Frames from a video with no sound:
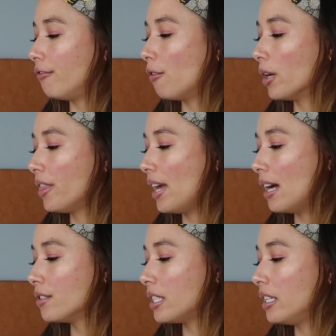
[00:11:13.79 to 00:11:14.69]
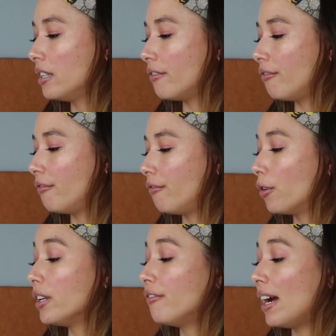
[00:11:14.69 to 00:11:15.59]

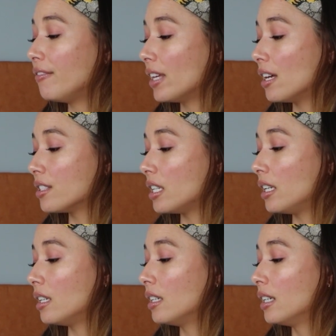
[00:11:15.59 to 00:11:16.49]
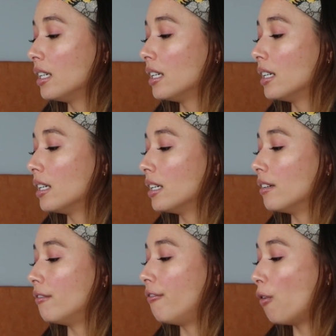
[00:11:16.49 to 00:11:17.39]

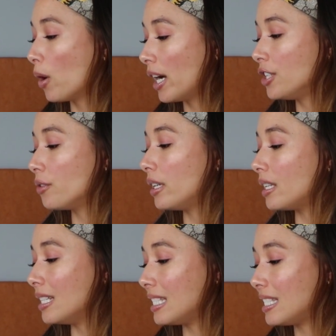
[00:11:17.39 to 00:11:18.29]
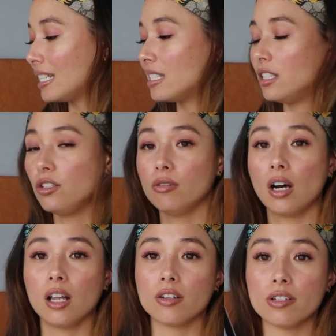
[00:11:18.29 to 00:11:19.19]

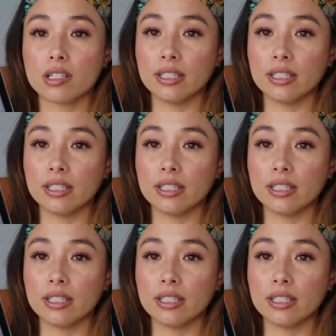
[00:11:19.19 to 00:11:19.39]
$45,462